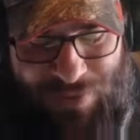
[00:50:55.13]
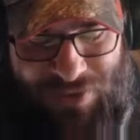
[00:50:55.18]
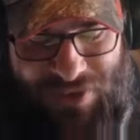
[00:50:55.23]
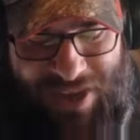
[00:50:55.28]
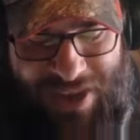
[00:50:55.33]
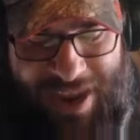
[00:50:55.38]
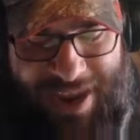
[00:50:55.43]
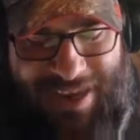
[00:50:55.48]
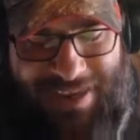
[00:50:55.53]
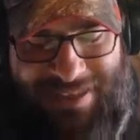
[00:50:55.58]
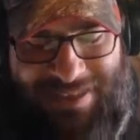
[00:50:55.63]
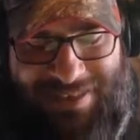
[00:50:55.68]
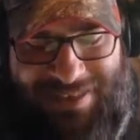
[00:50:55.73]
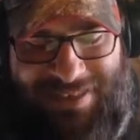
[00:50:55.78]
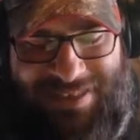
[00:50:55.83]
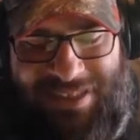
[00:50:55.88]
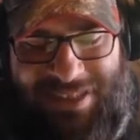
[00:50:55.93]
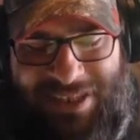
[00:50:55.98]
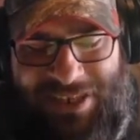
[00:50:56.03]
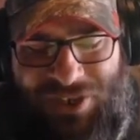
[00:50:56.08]
say it's
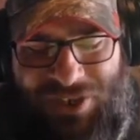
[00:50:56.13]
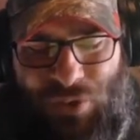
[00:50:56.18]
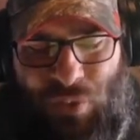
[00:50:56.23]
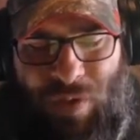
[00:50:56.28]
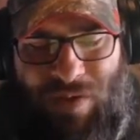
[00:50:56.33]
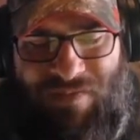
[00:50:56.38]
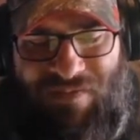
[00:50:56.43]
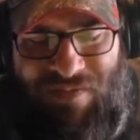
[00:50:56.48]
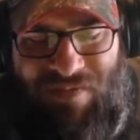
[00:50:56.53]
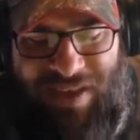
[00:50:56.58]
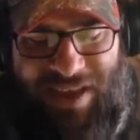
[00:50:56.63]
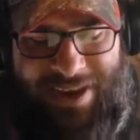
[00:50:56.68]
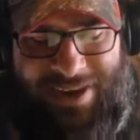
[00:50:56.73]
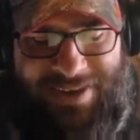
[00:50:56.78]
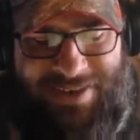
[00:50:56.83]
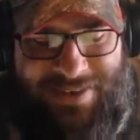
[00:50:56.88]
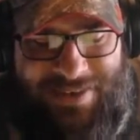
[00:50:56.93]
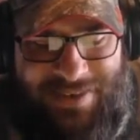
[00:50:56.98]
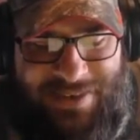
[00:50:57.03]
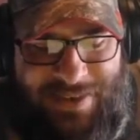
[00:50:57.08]
silly to
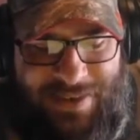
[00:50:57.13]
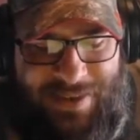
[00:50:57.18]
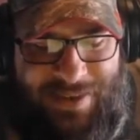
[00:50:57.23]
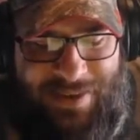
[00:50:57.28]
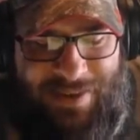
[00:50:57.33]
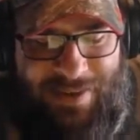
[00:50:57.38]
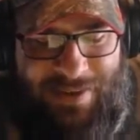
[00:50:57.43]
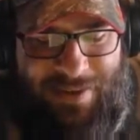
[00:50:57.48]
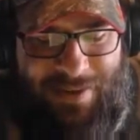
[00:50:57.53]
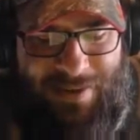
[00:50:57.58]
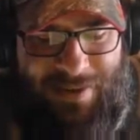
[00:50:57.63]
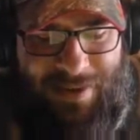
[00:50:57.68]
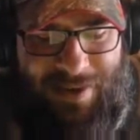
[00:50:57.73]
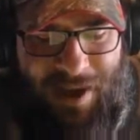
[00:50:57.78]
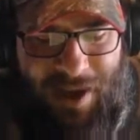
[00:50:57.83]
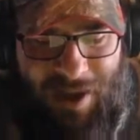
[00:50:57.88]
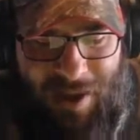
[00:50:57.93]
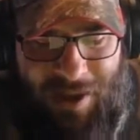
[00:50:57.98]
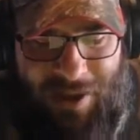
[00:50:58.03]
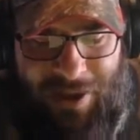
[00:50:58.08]
evict
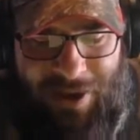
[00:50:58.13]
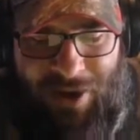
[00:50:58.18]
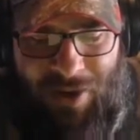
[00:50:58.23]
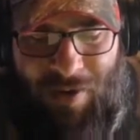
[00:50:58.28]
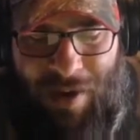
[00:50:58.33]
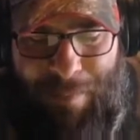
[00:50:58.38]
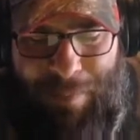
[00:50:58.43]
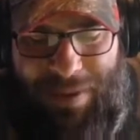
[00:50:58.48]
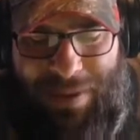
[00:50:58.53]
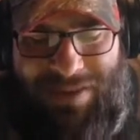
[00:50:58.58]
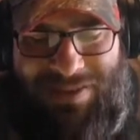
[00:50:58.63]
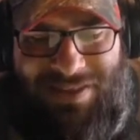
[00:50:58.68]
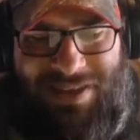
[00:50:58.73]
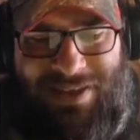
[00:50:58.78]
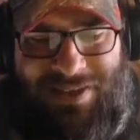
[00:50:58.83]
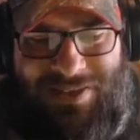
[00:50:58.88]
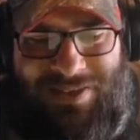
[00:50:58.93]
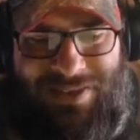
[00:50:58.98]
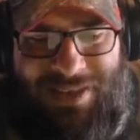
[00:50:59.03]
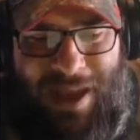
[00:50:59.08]
a
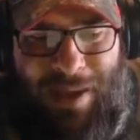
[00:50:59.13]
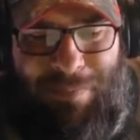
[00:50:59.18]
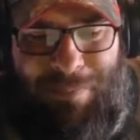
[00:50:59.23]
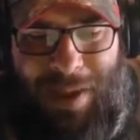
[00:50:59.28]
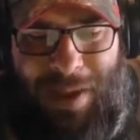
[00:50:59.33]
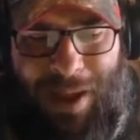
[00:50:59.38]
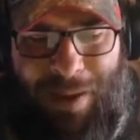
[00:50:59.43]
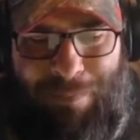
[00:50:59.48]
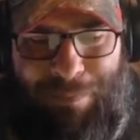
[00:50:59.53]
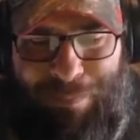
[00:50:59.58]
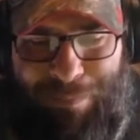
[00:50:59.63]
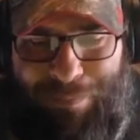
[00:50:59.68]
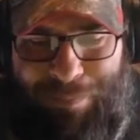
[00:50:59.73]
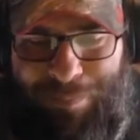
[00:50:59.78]
business, I'm